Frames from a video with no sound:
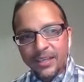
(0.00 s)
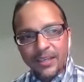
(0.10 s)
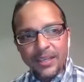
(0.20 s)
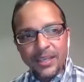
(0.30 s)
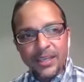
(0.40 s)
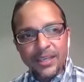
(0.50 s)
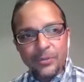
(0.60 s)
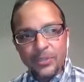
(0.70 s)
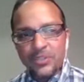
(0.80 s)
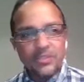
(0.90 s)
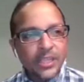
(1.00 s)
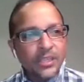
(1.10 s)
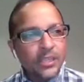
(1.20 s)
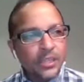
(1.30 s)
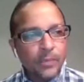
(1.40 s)
And it was just
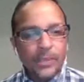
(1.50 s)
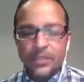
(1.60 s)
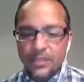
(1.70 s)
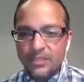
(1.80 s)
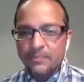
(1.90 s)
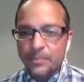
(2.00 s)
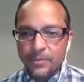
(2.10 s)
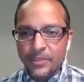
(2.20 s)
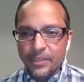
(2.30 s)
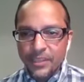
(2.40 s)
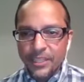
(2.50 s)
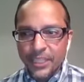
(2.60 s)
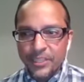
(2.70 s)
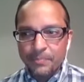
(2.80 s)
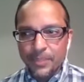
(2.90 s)
like, about a dozen people in the
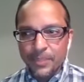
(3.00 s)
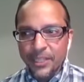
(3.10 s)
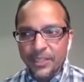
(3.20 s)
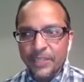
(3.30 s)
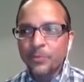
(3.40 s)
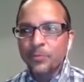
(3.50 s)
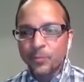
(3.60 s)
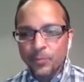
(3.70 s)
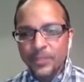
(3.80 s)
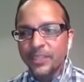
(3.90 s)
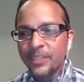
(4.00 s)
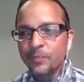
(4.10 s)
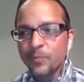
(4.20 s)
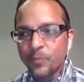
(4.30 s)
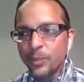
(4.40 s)
audience, but they were
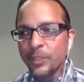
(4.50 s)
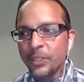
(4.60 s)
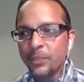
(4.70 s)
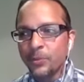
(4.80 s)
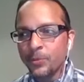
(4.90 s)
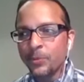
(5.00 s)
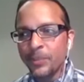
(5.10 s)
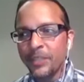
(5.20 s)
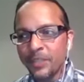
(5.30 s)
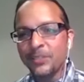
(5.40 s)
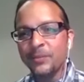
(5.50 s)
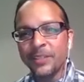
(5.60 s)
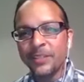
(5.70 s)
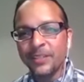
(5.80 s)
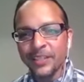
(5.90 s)
really, really cool and into
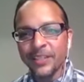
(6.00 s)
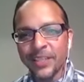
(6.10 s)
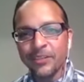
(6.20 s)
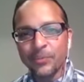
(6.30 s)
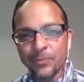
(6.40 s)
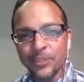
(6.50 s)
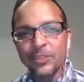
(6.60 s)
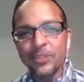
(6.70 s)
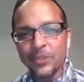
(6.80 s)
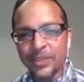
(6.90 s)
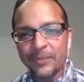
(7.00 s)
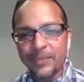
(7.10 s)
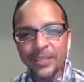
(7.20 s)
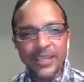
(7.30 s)
it, and like really enjoyed comedy.